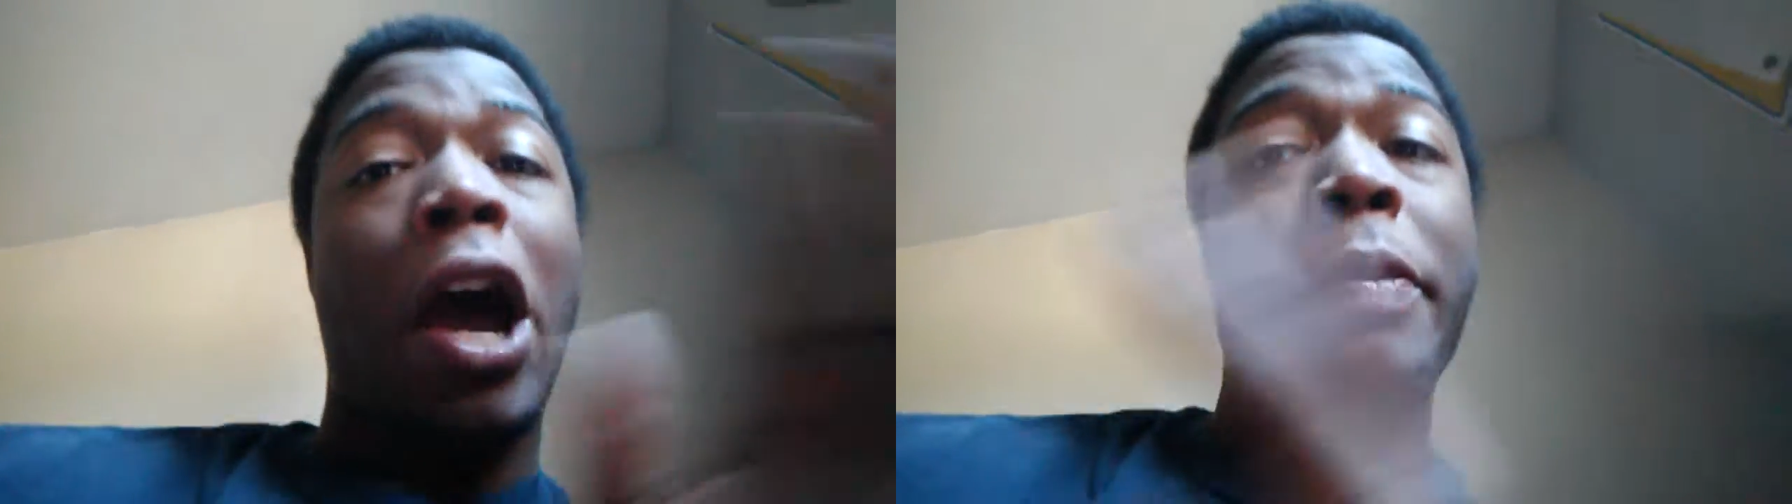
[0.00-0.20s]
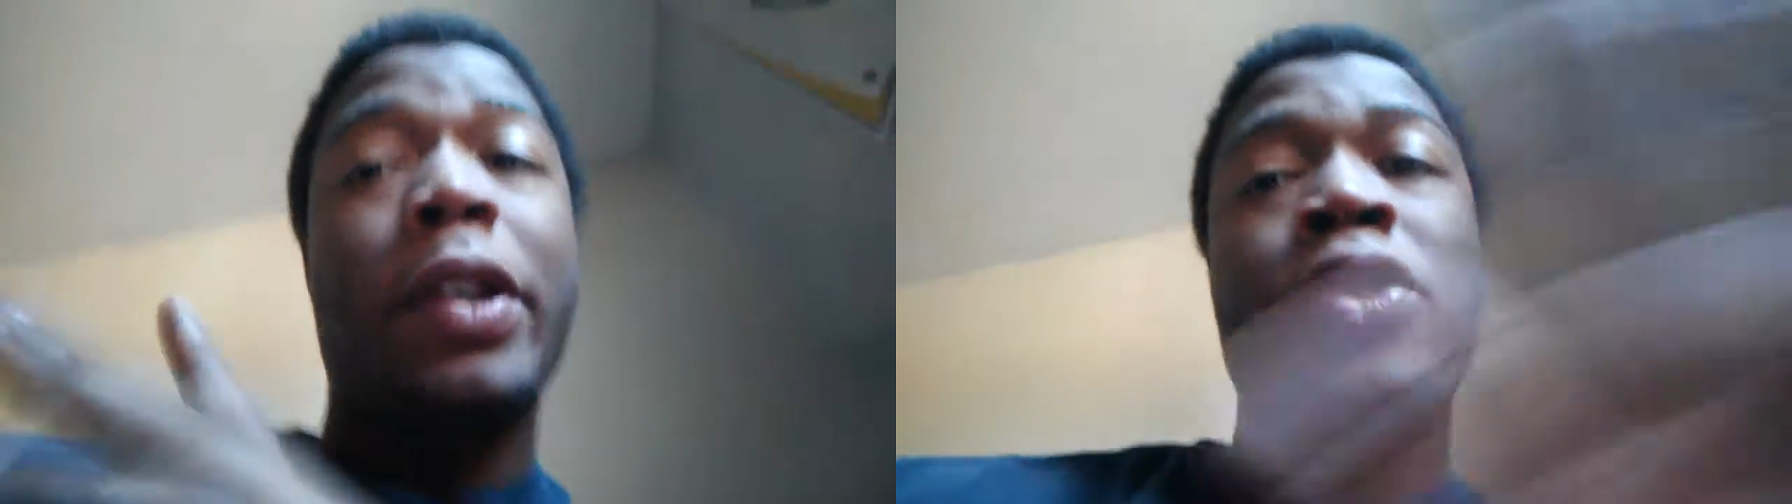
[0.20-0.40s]

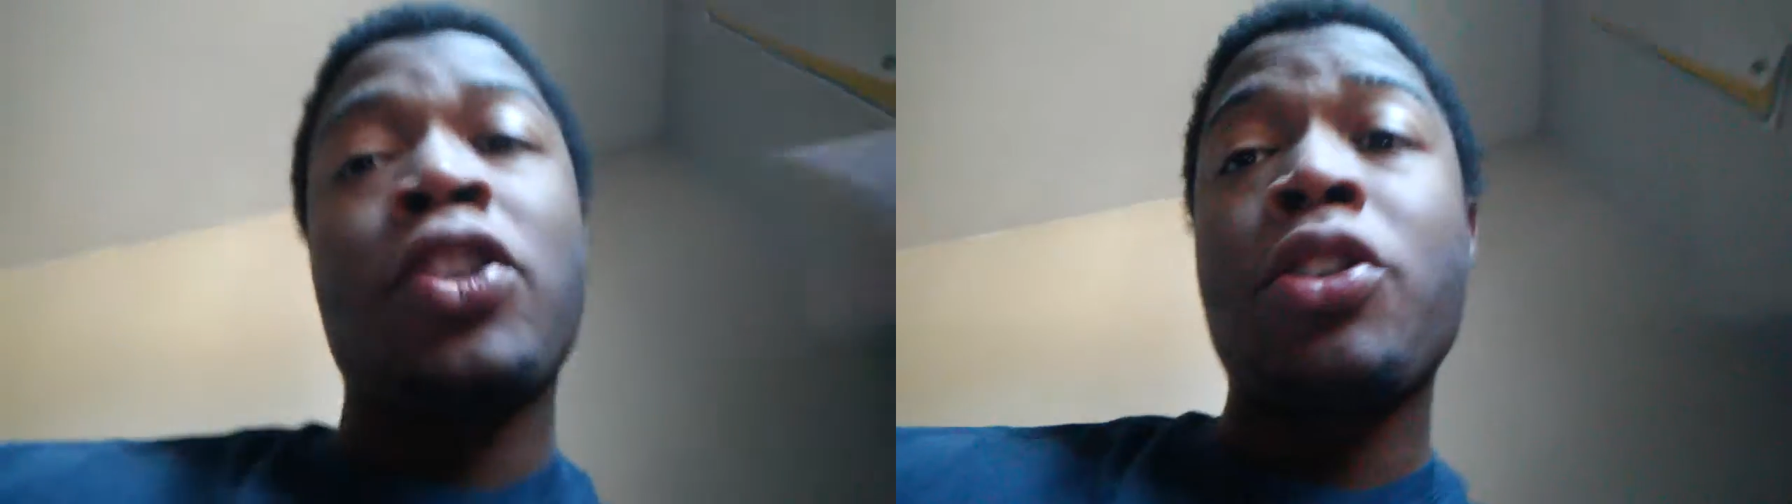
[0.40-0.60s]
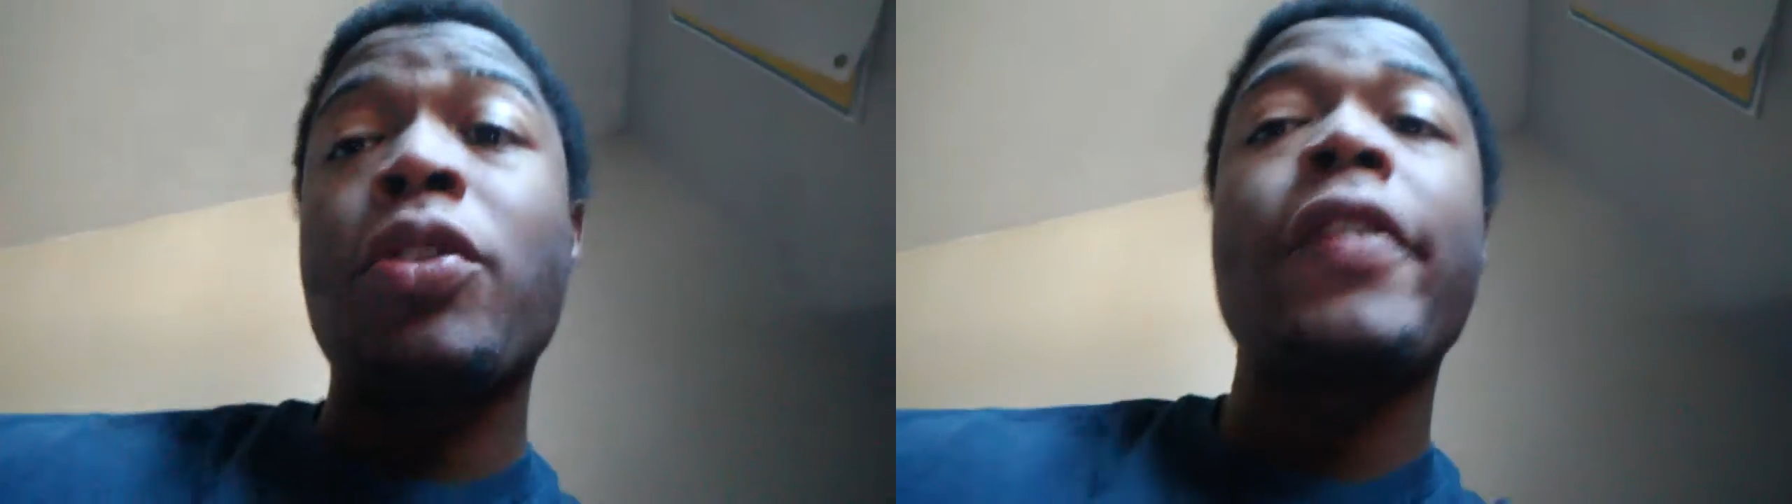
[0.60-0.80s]
I'll be
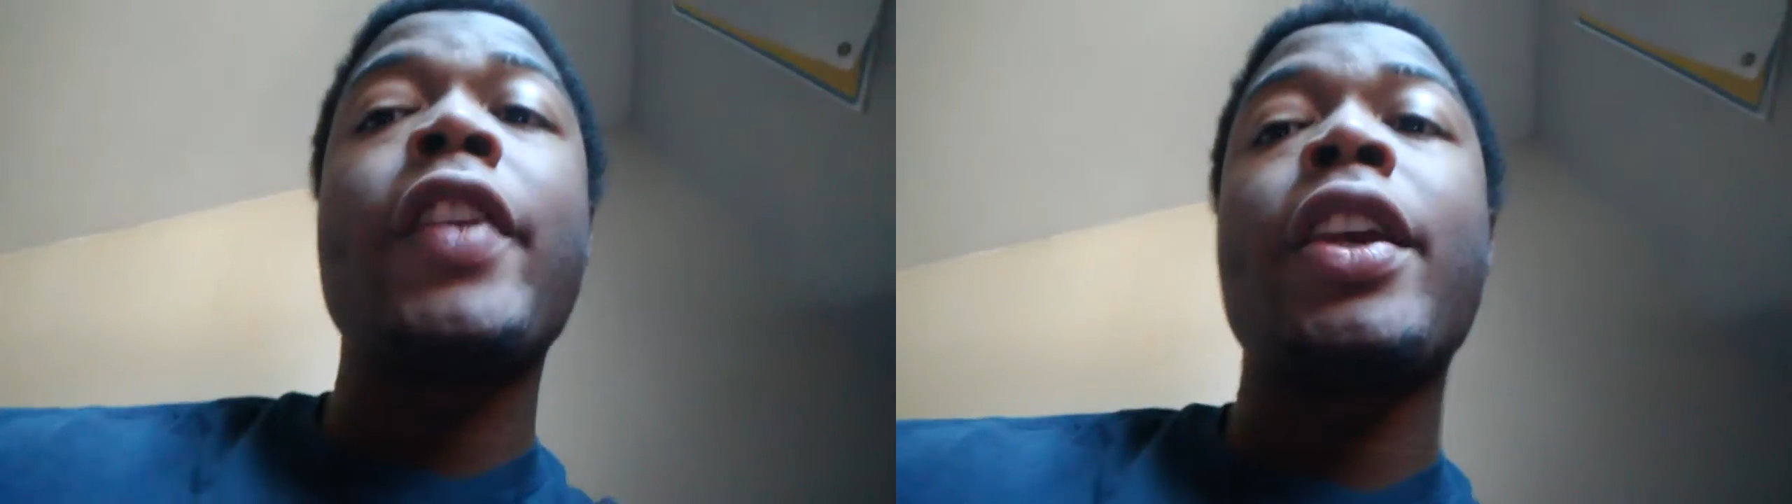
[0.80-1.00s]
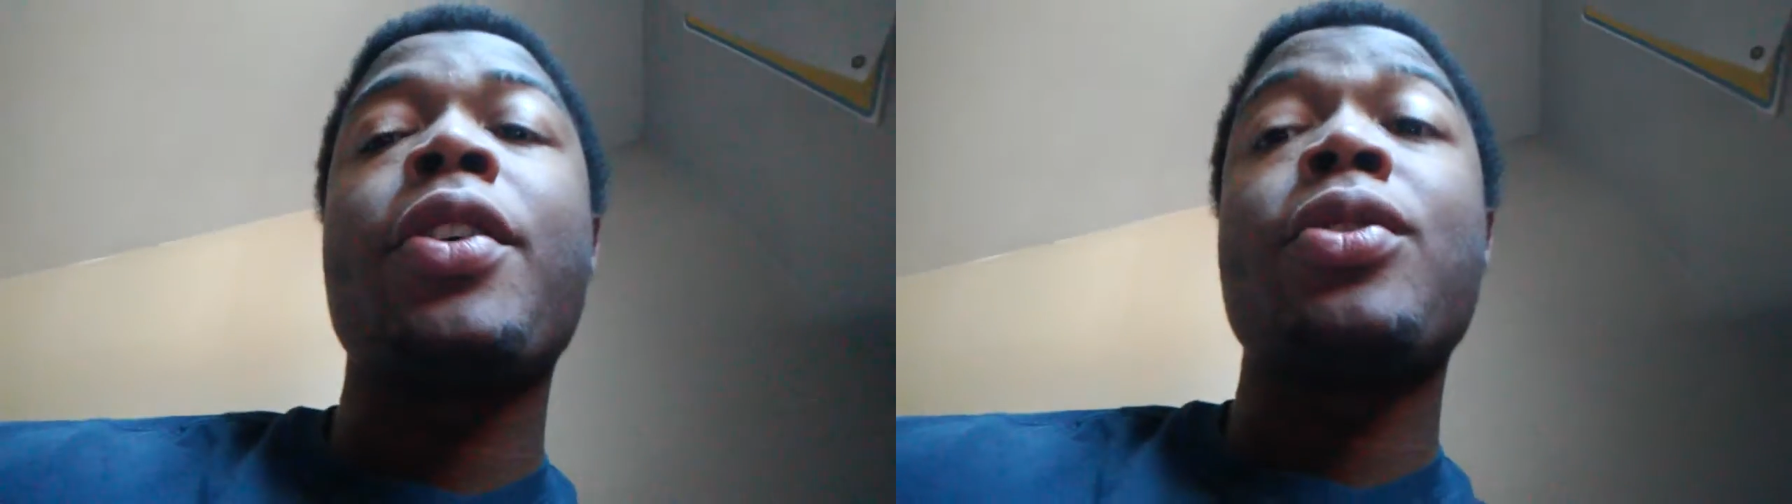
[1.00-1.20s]
still doing
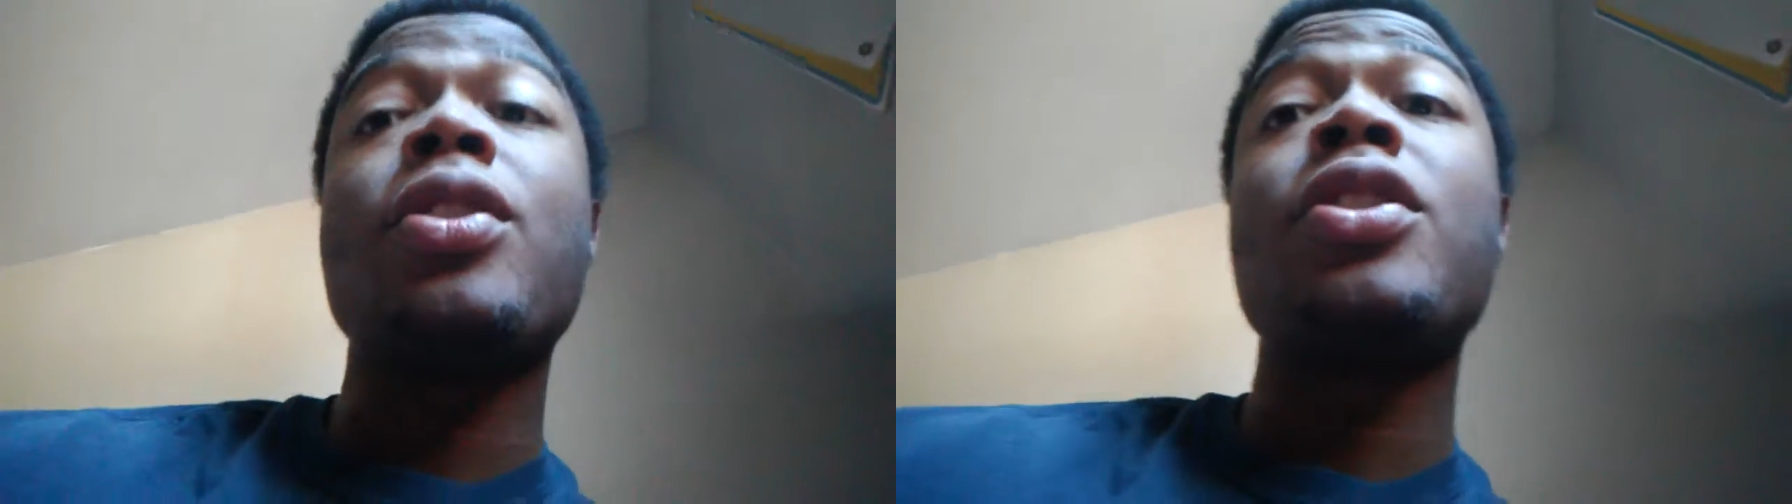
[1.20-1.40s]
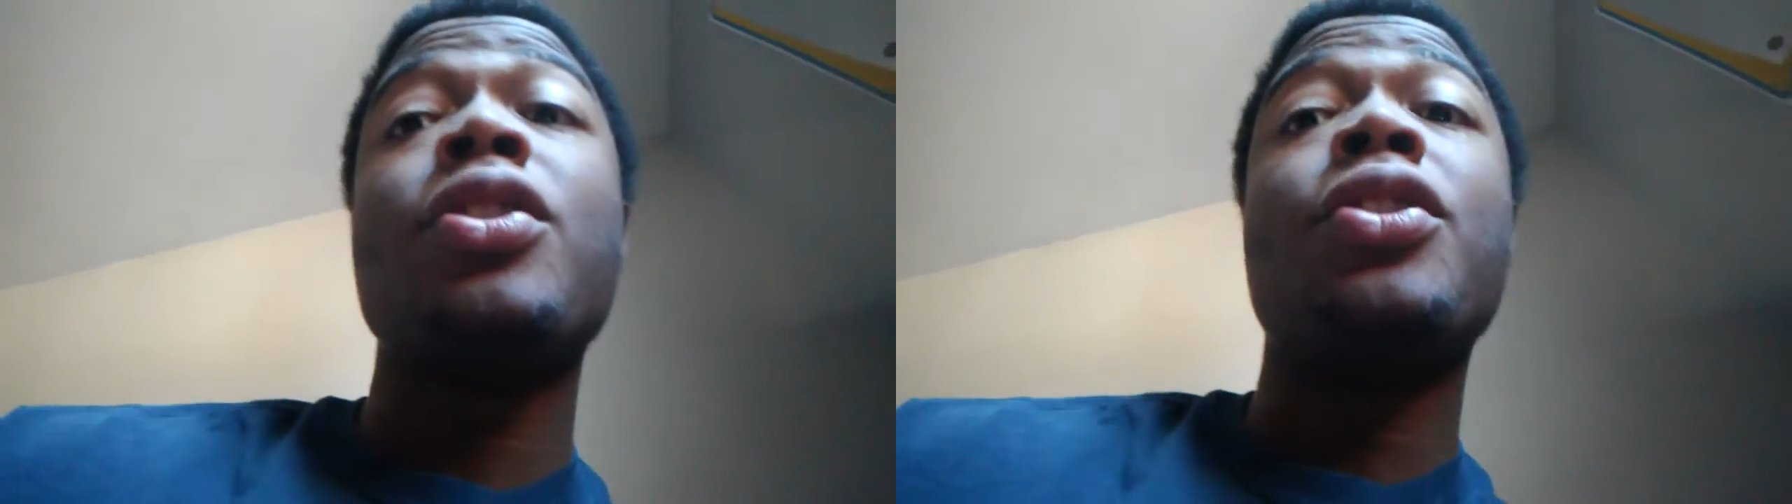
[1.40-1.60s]
videos
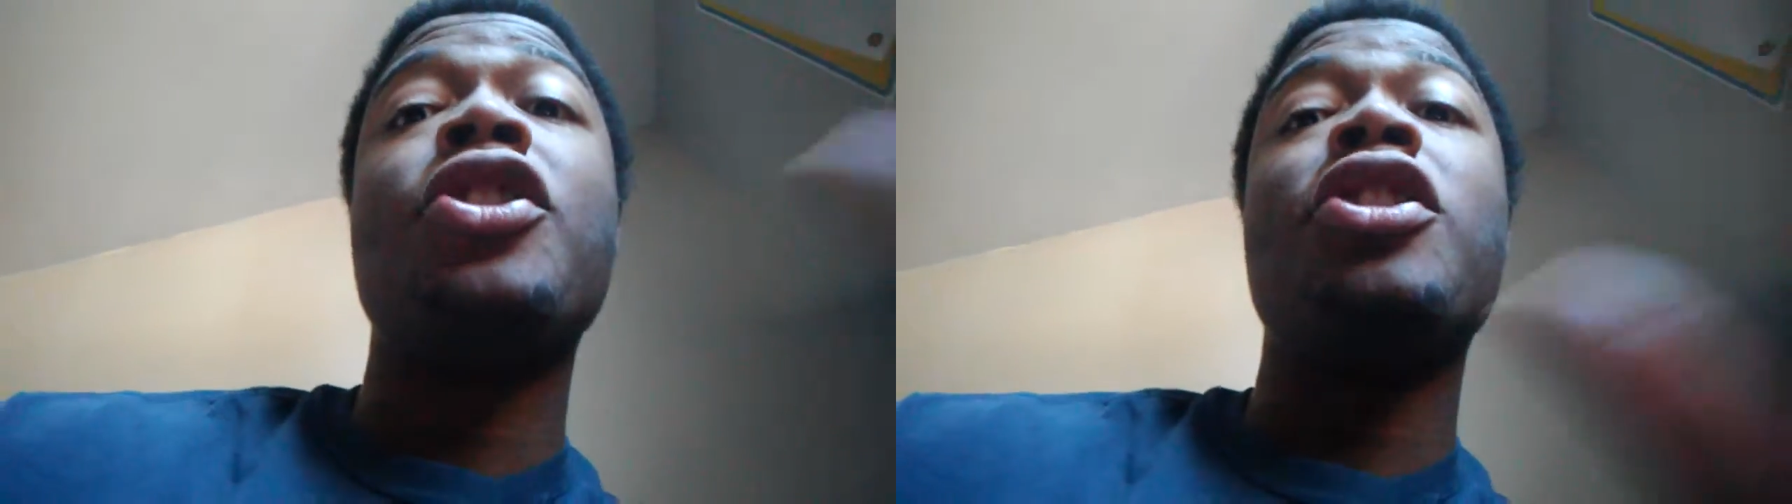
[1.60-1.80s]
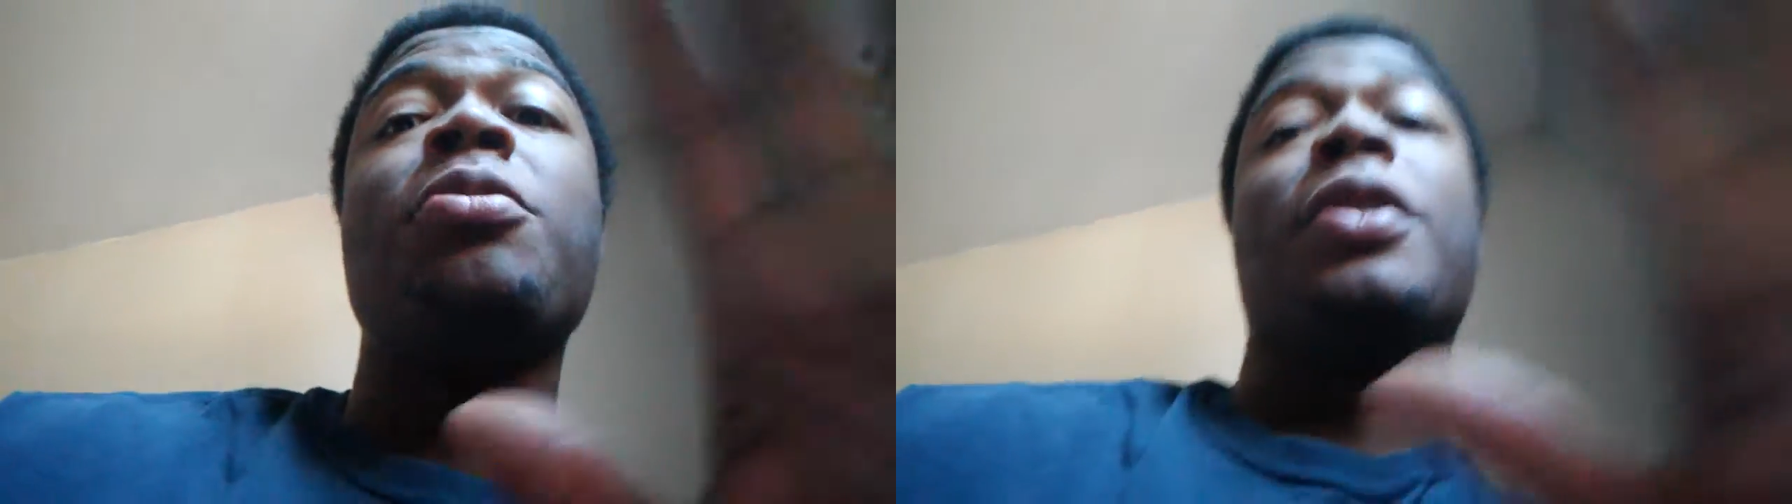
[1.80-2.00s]
on
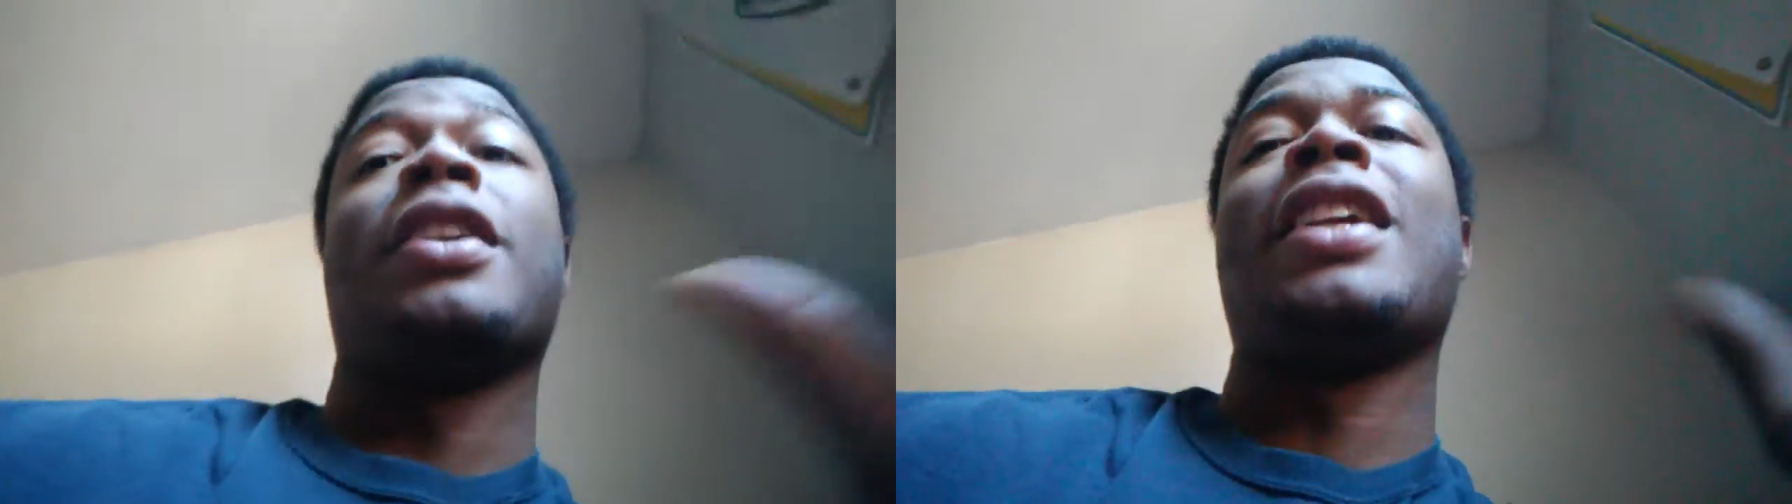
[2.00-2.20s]
YouTube,